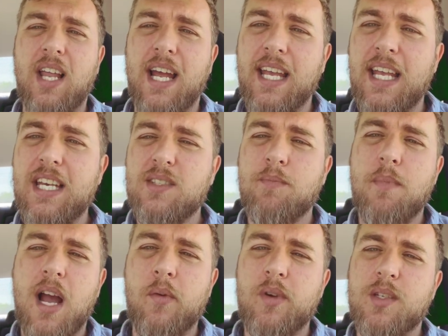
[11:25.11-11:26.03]
Like it is
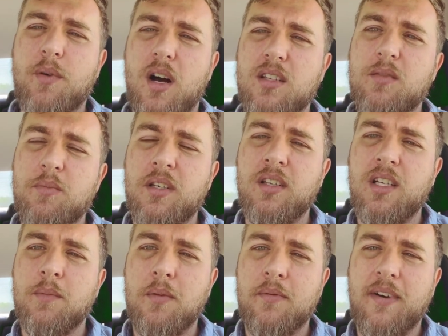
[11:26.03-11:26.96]
my
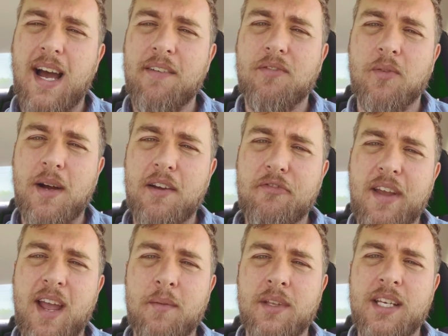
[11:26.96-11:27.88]
responsibility to provide for my
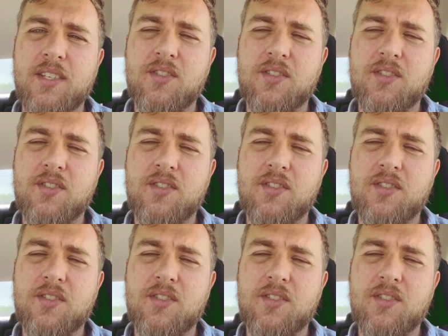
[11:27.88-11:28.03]
family.